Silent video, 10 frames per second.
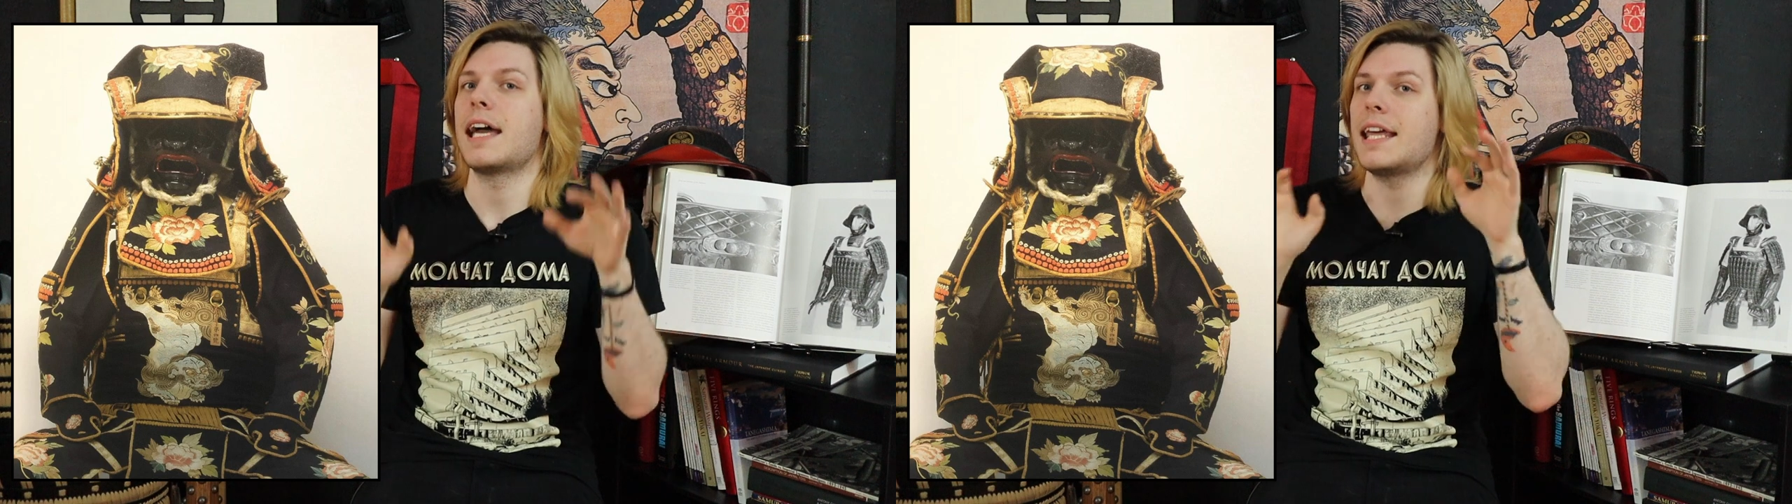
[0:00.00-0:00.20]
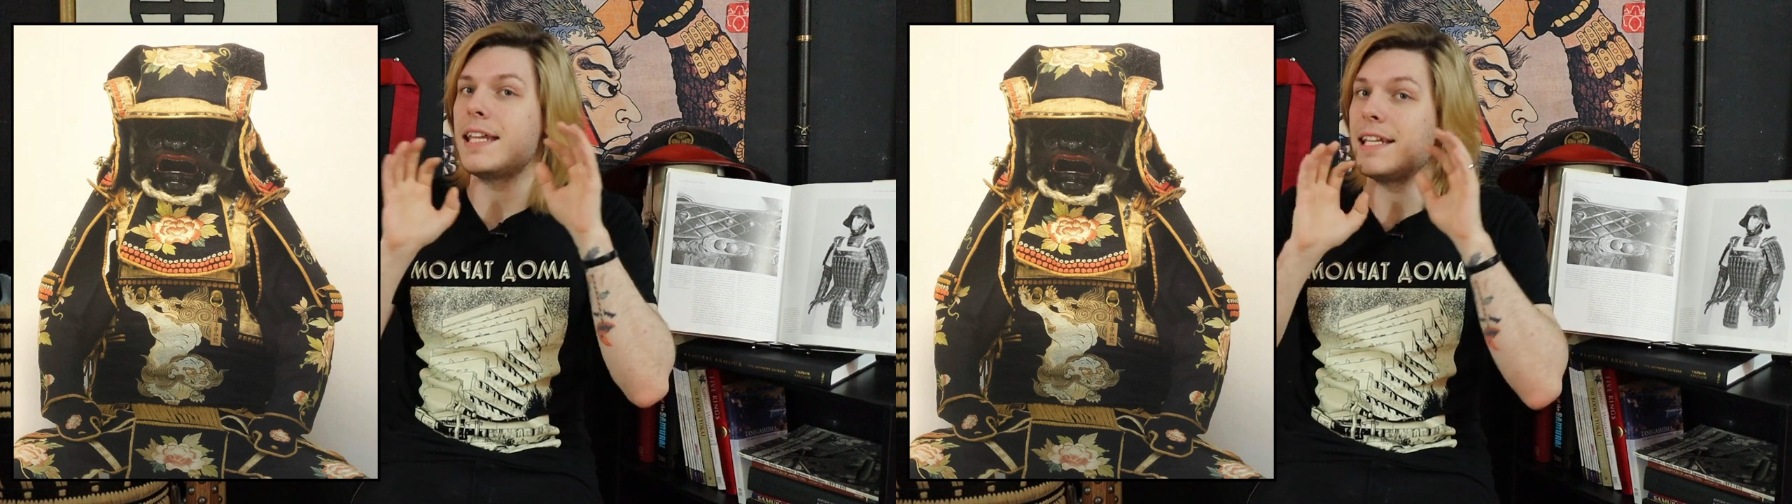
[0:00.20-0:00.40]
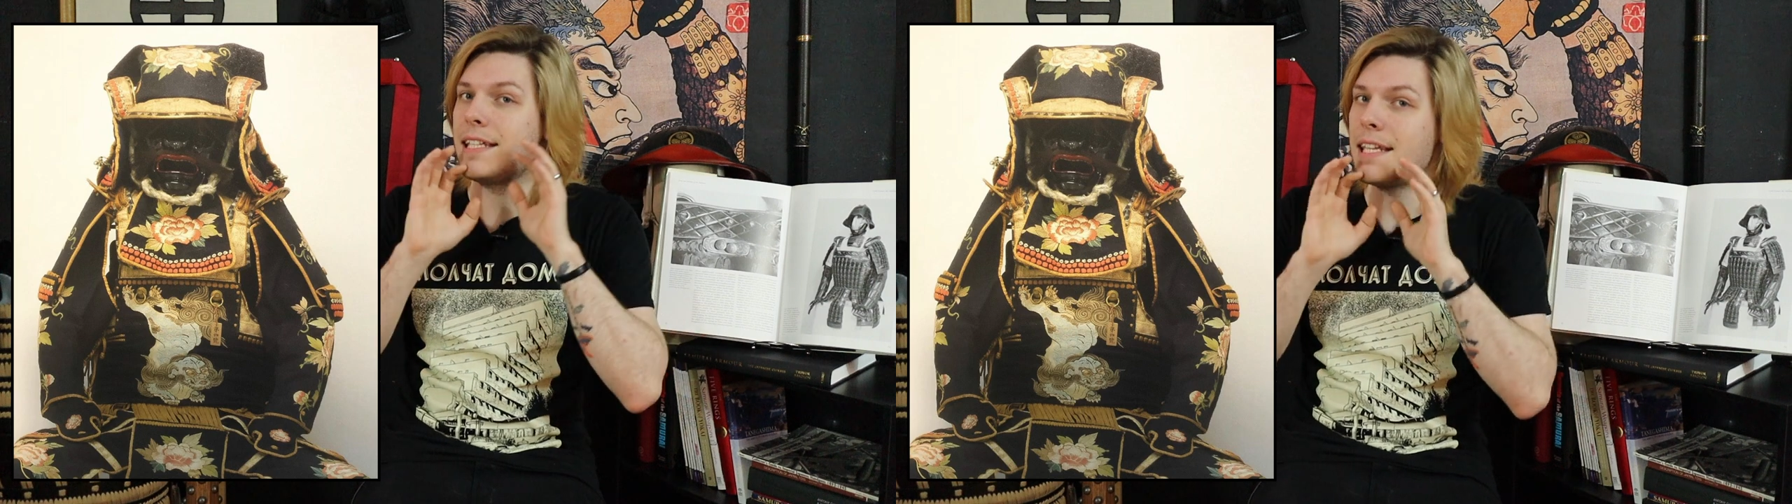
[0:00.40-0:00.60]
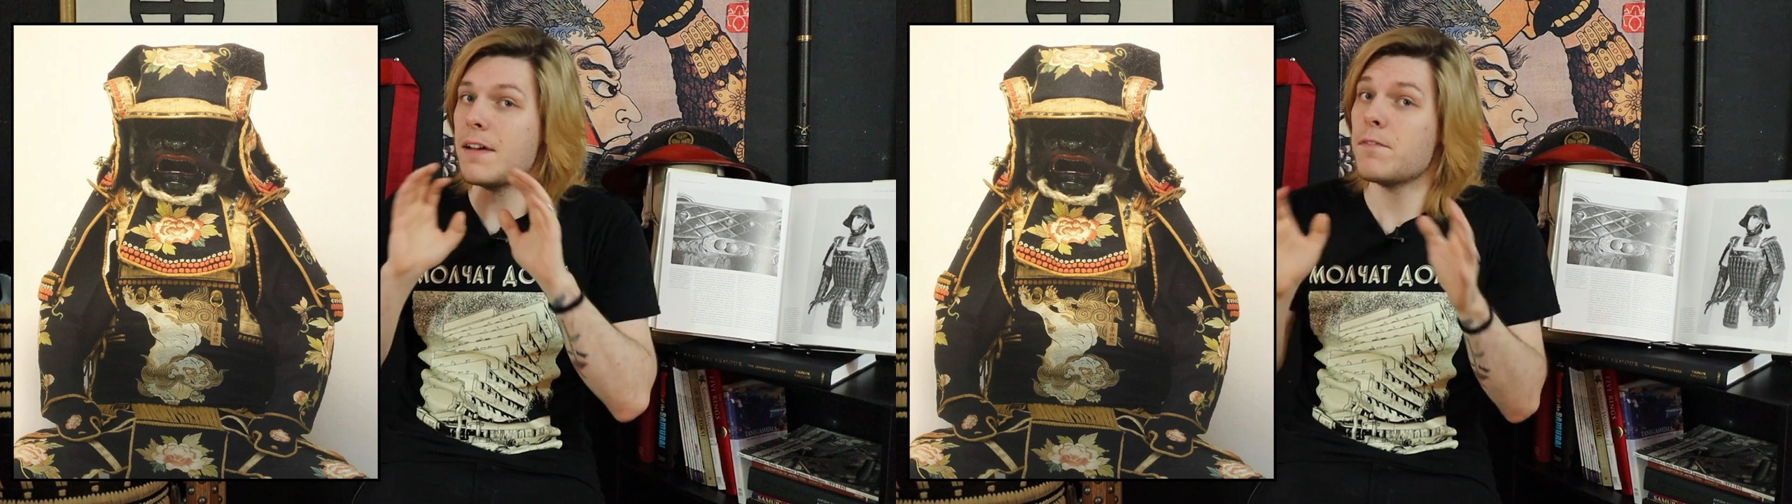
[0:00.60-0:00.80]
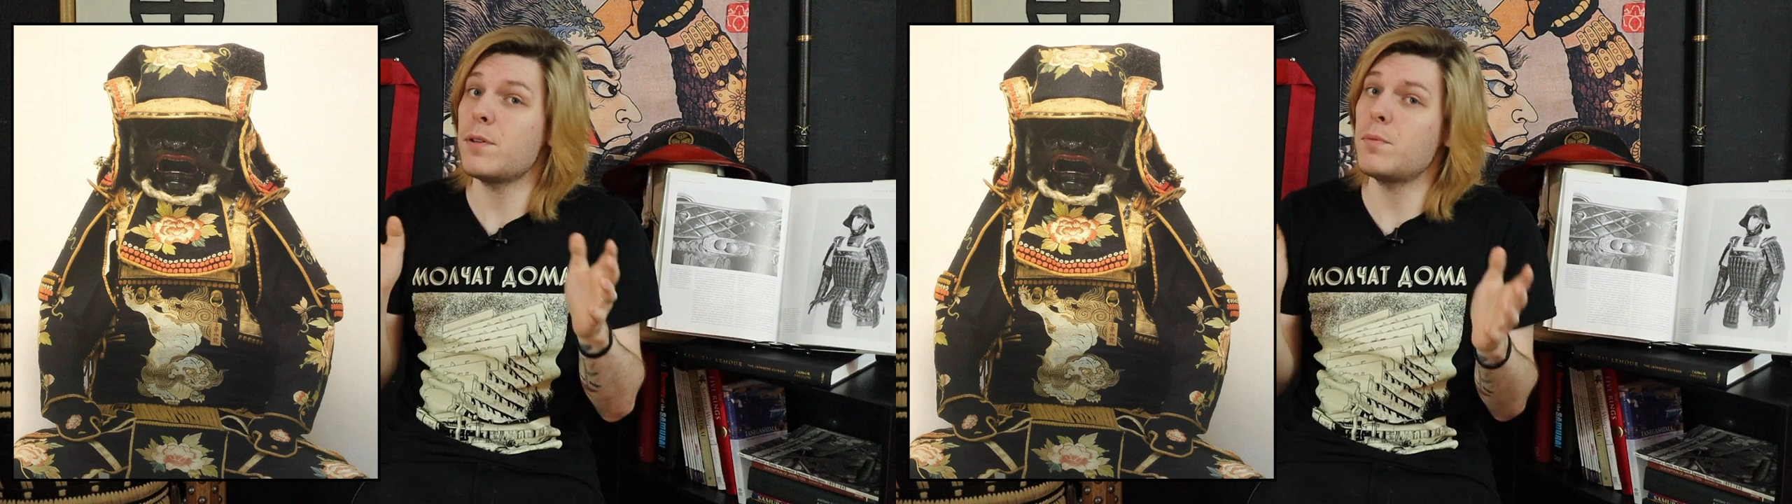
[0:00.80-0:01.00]
and it
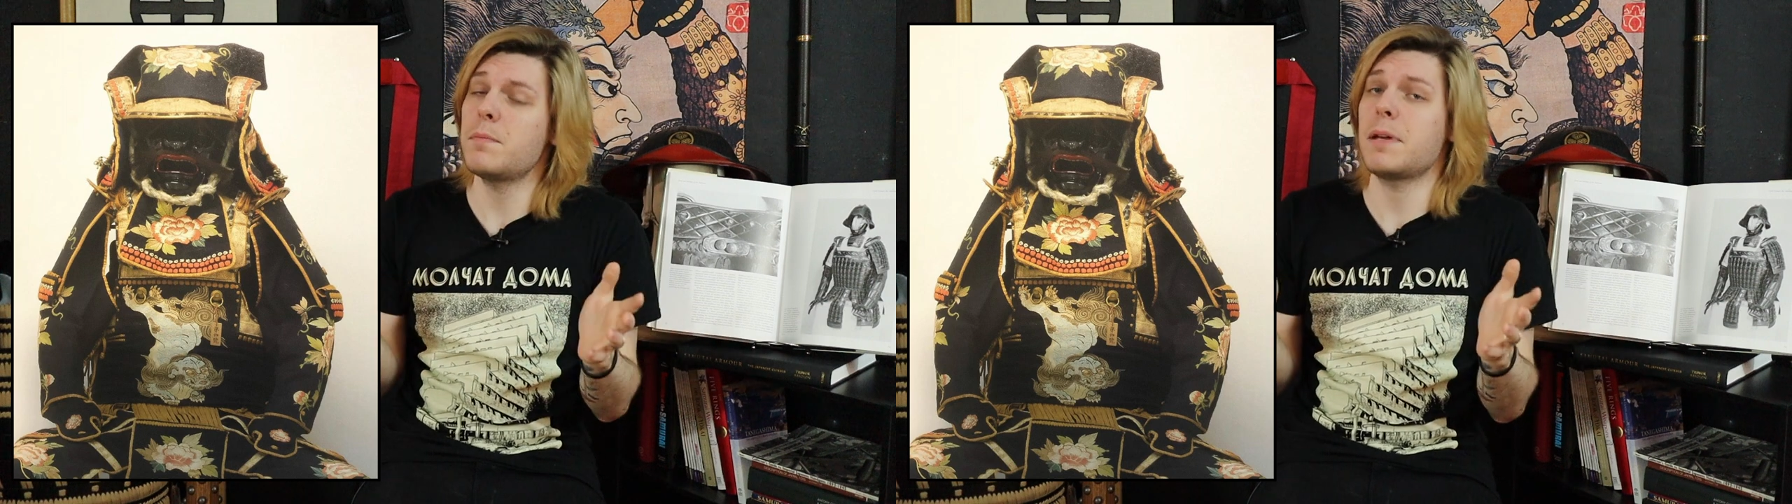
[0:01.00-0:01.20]
definitely would